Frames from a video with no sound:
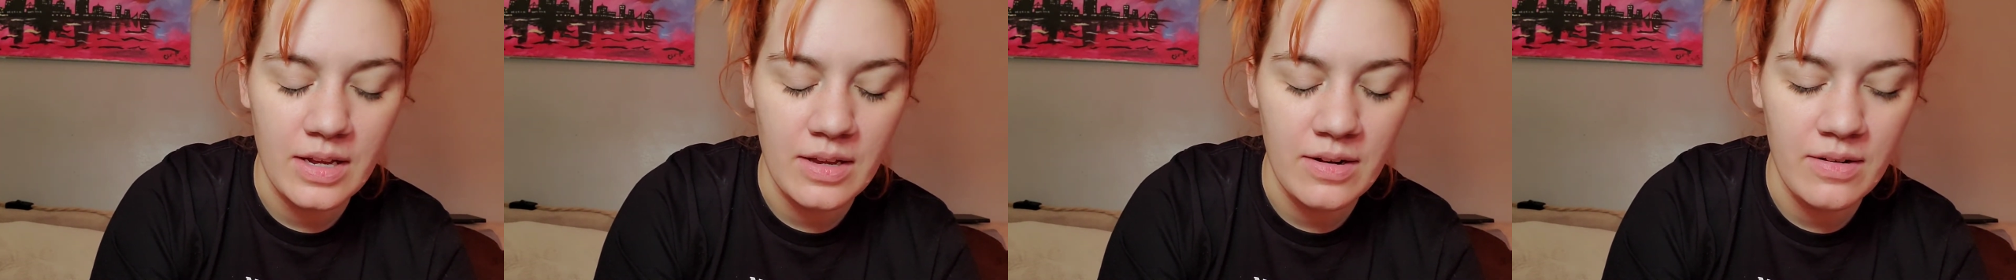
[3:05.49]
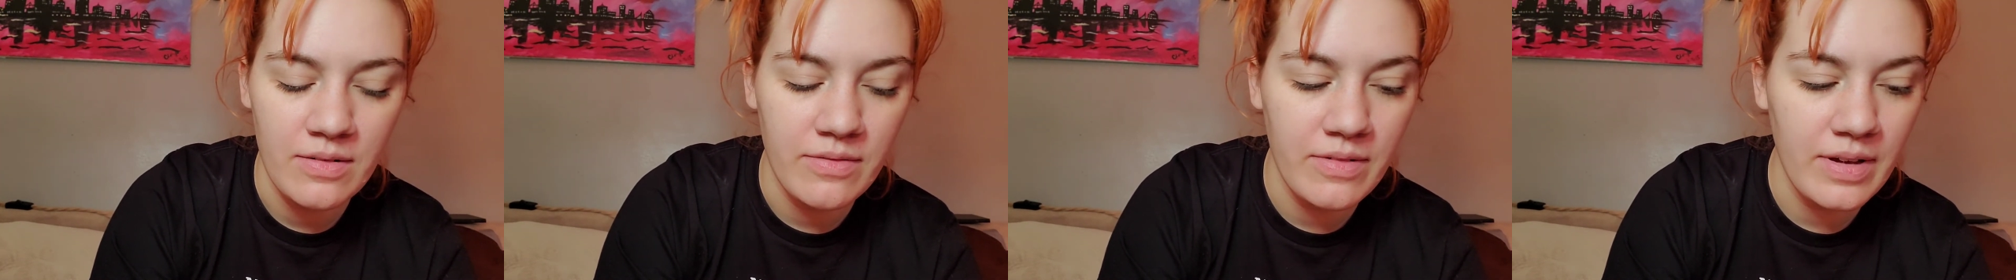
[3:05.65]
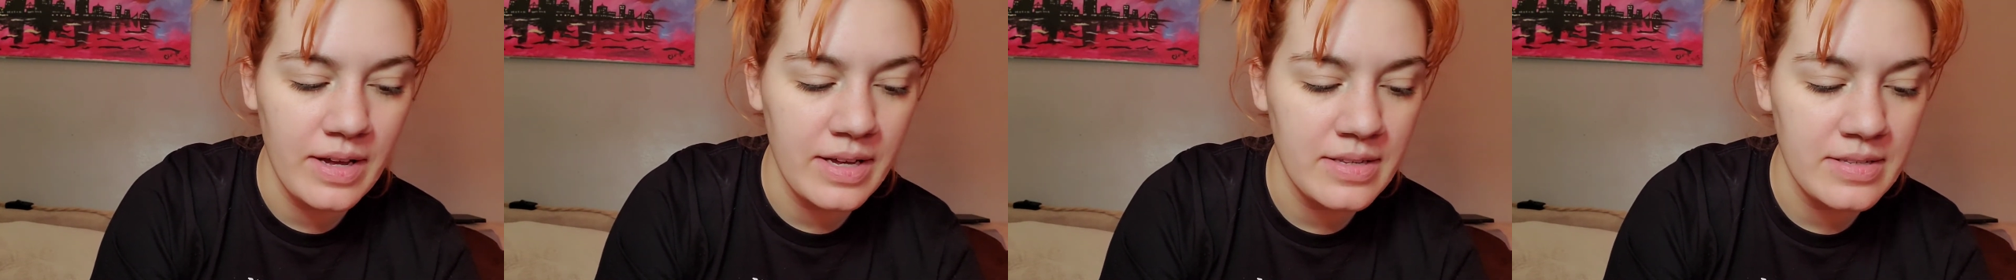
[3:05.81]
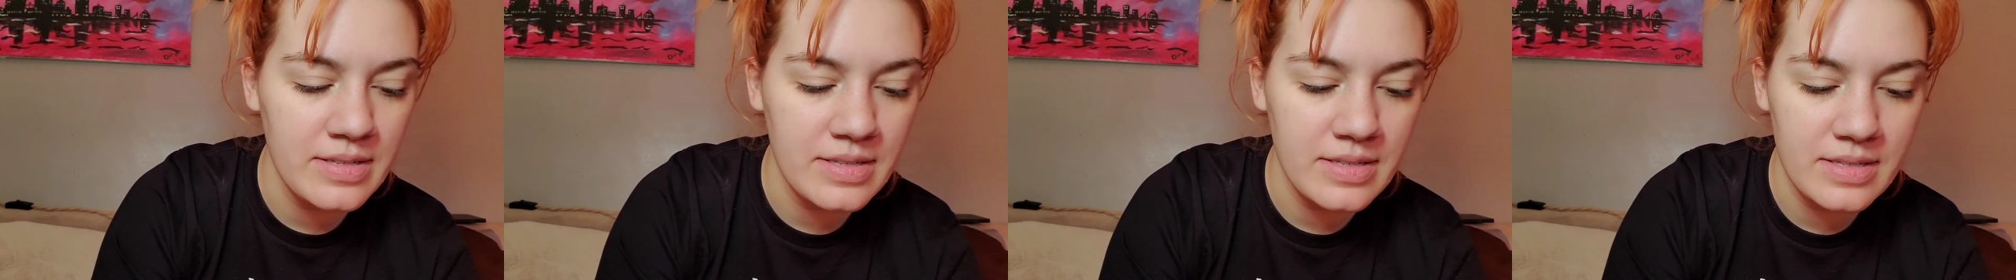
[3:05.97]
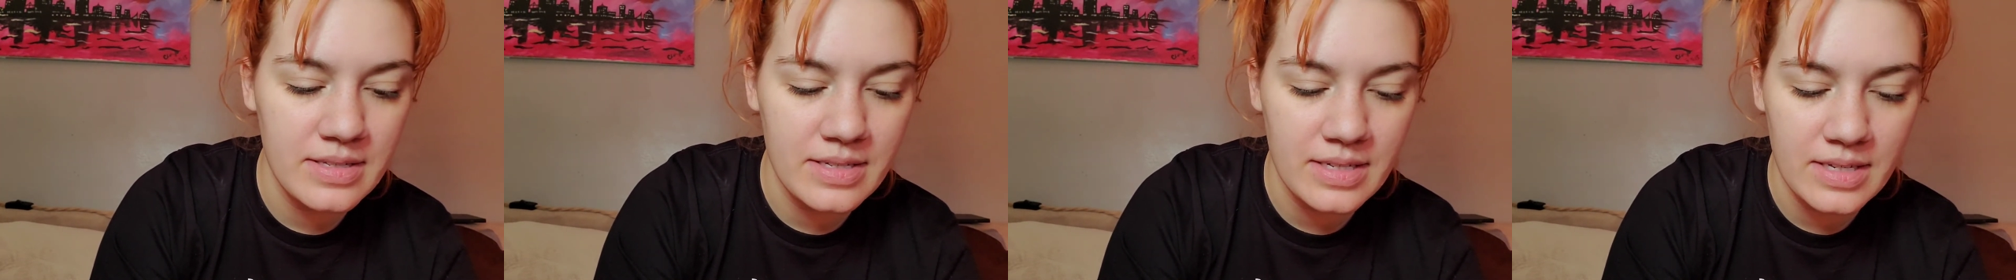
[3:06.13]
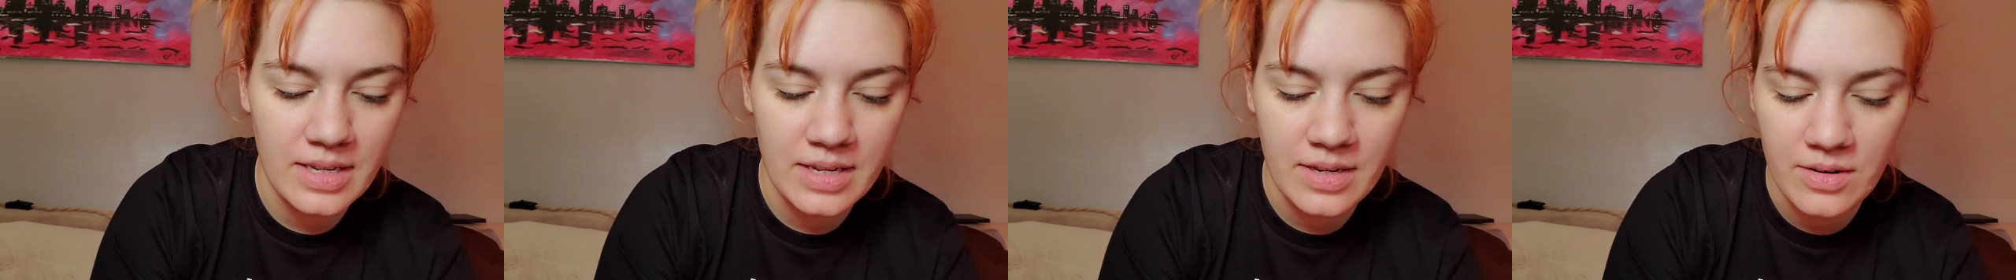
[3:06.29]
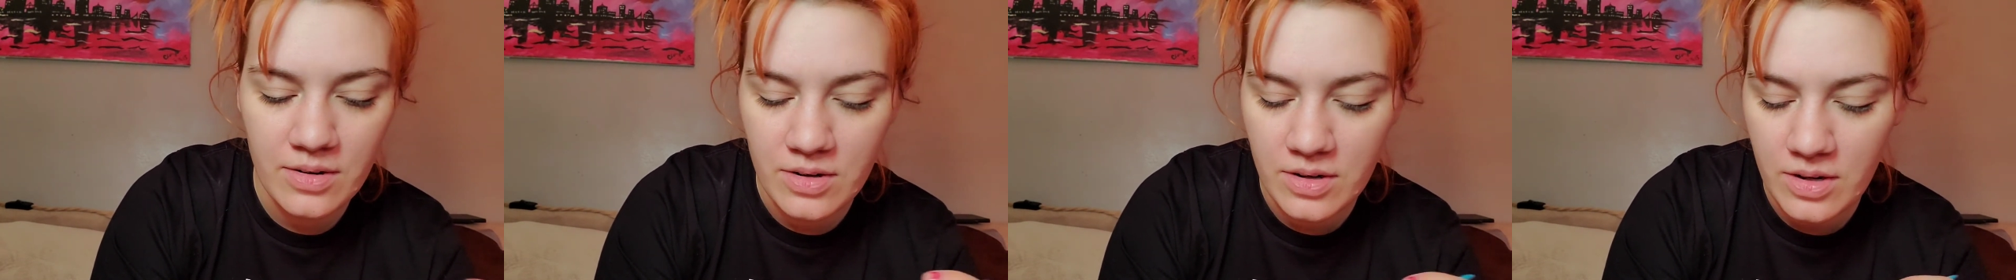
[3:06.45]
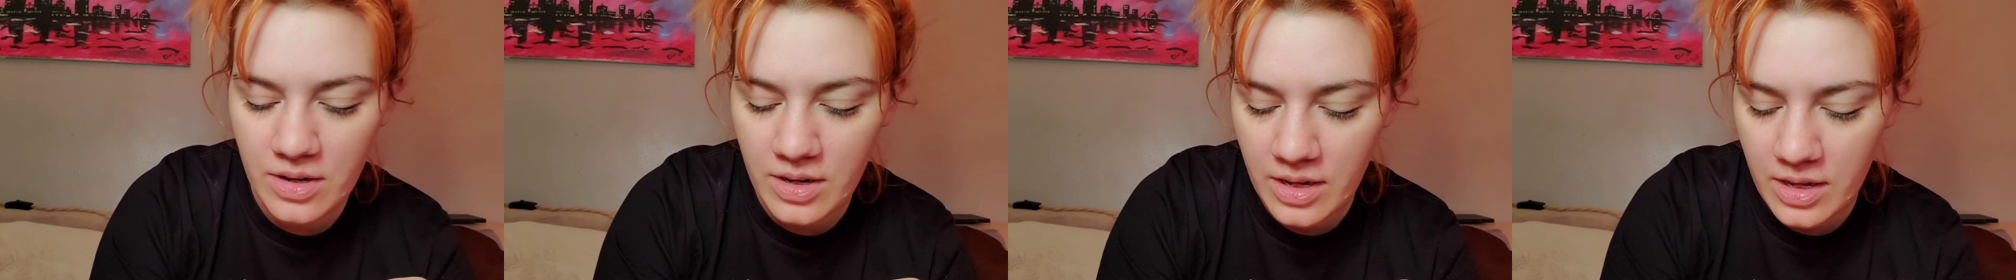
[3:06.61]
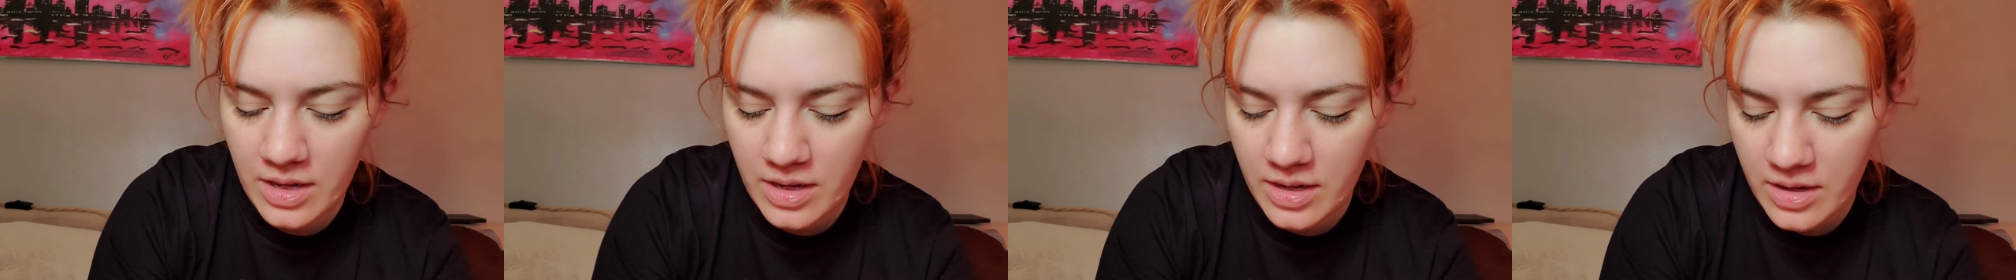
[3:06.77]
invest
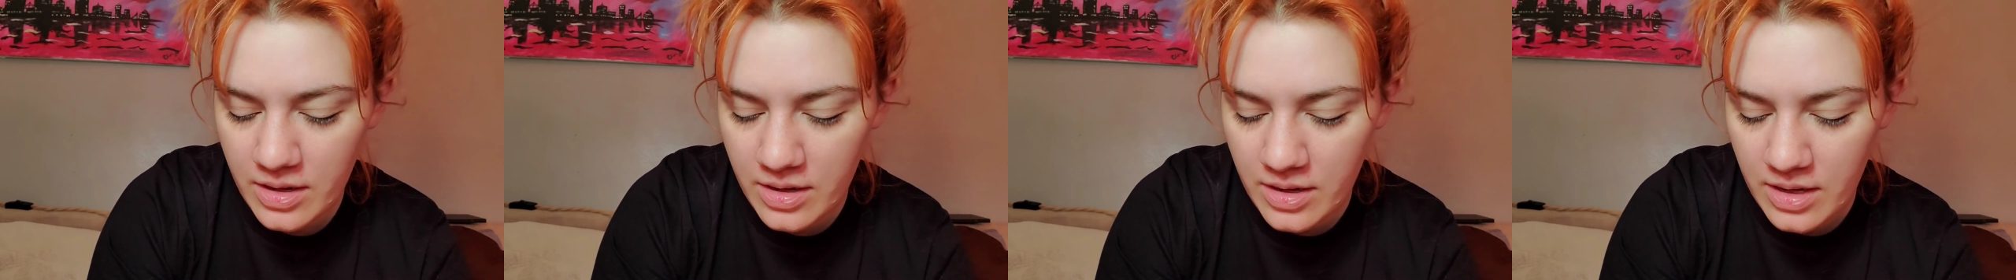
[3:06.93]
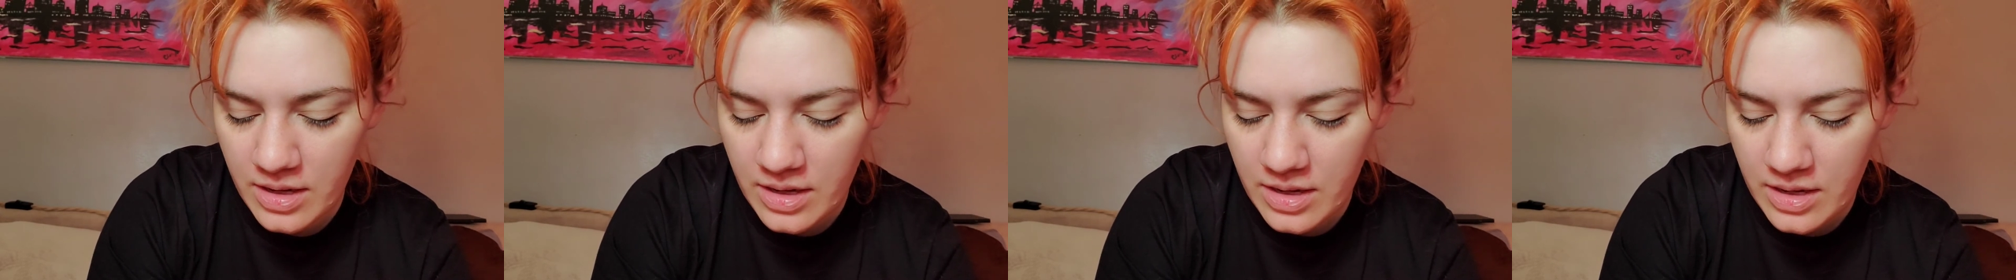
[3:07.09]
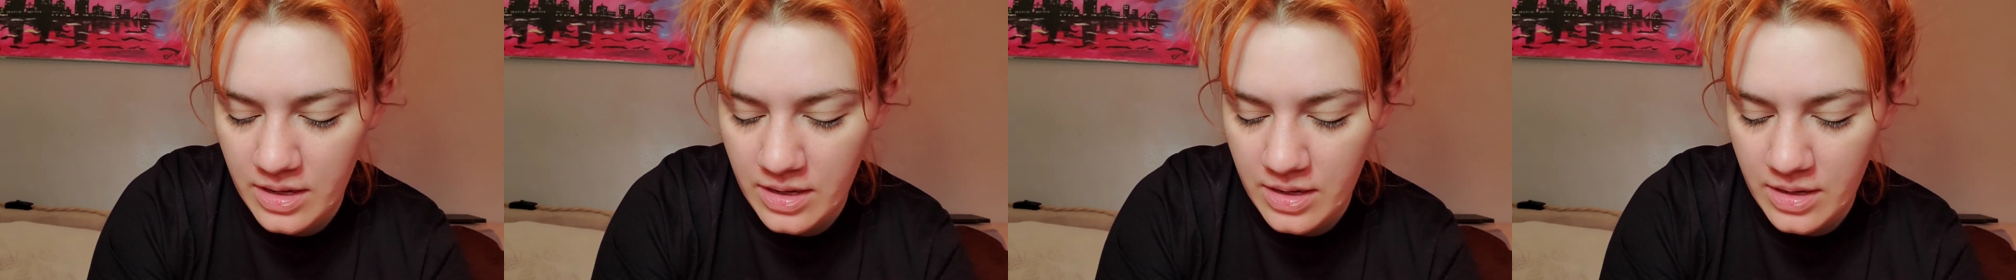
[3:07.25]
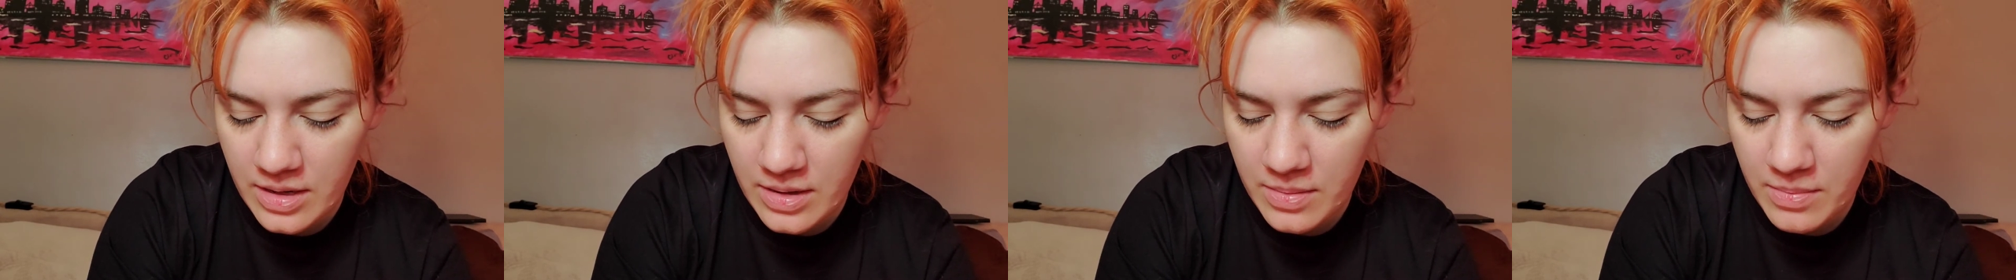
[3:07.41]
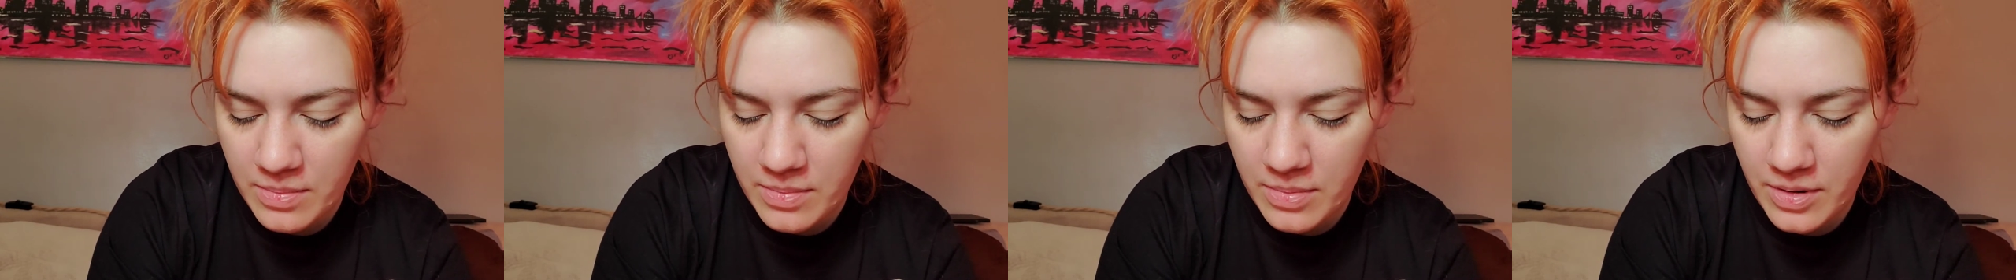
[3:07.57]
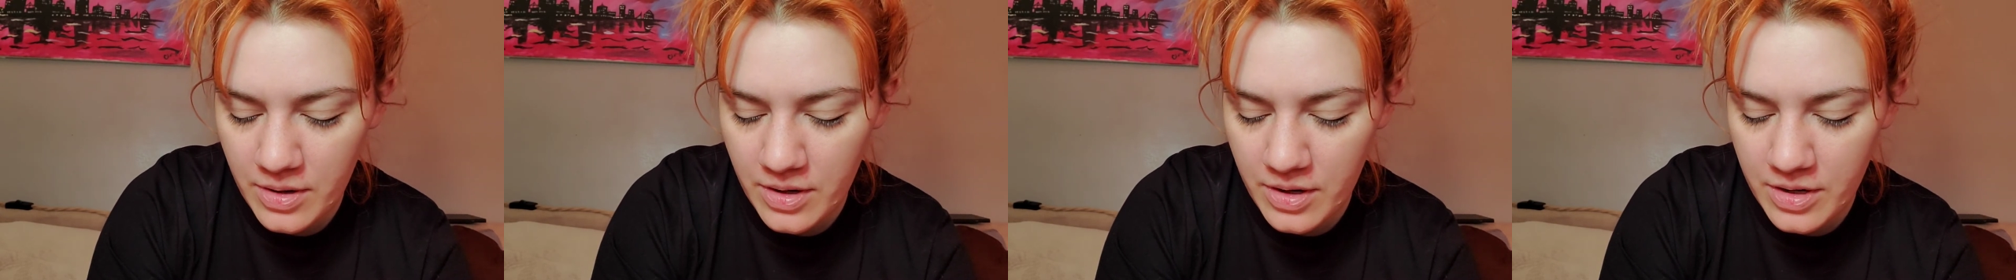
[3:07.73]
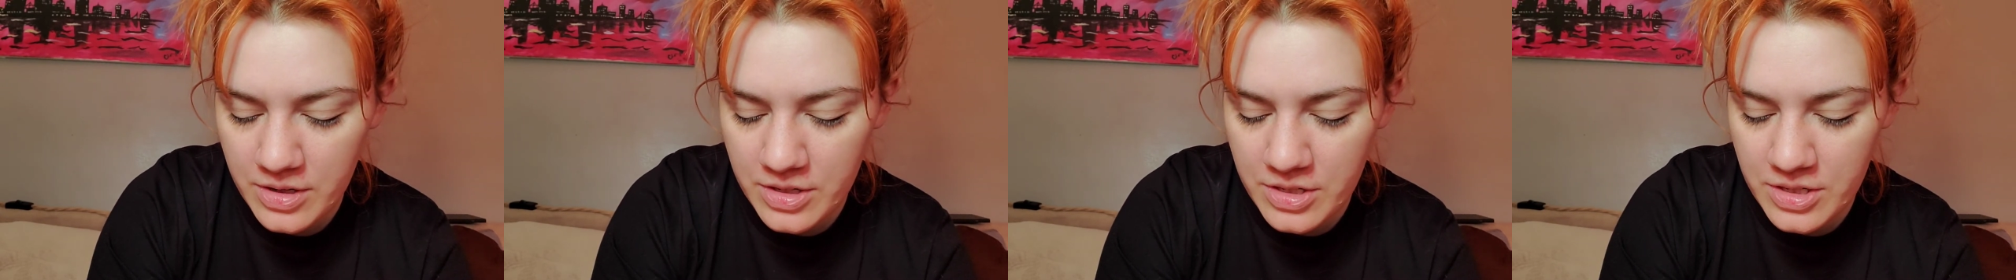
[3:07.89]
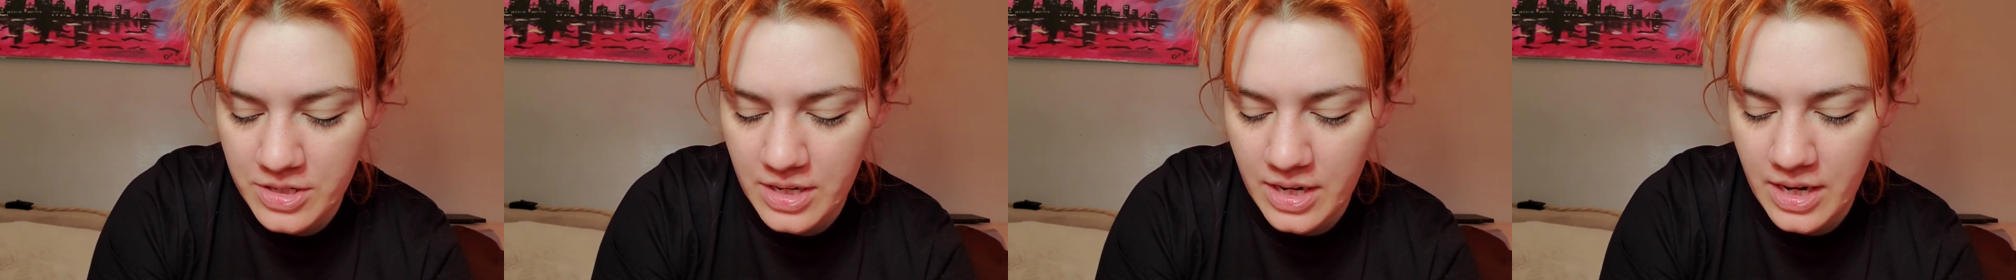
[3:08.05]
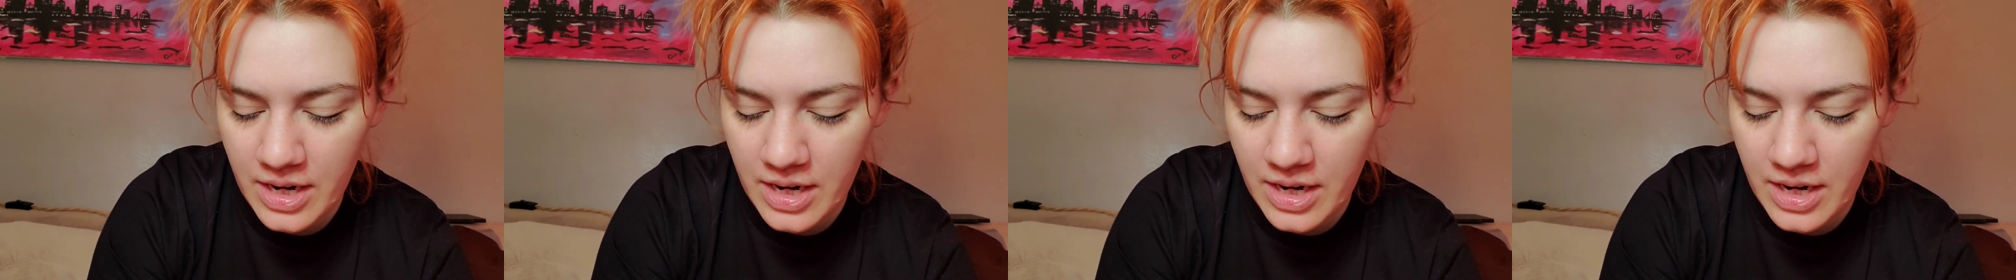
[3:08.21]
in a brush.